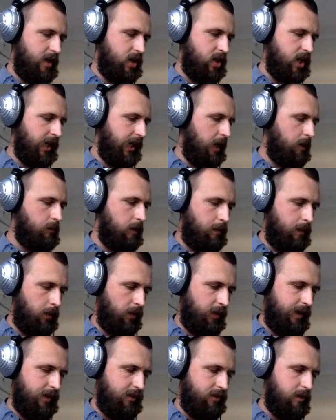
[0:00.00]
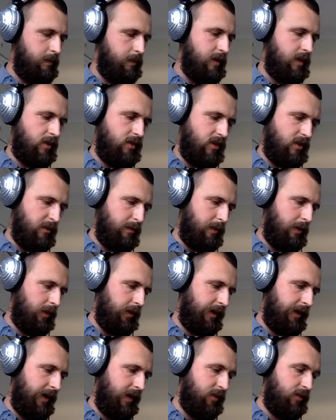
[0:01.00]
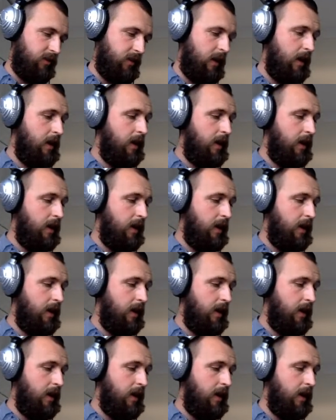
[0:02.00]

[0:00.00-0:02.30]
Check out my podcast, the Bird Tits podcast.